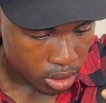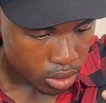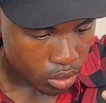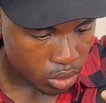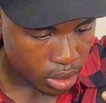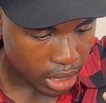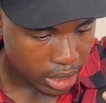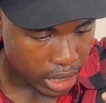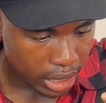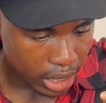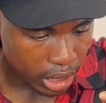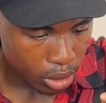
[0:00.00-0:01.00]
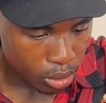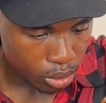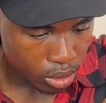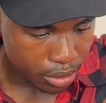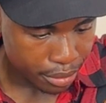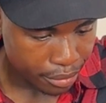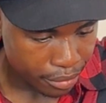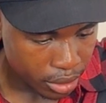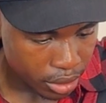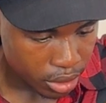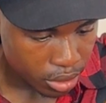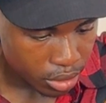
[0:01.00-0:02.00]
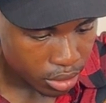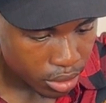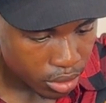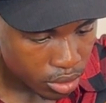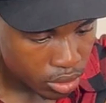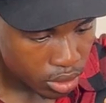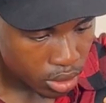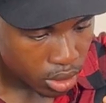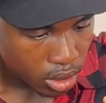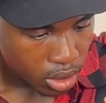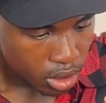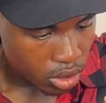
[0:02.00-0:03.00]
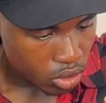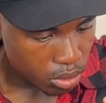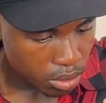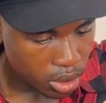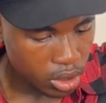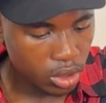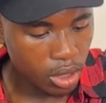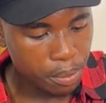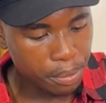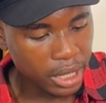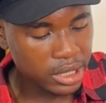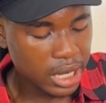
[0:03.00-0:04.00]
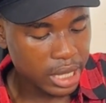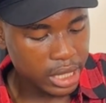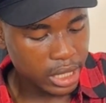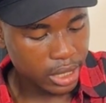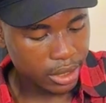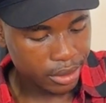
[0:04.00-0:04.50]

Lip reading: You see how darken look on the video? It will be showing partially.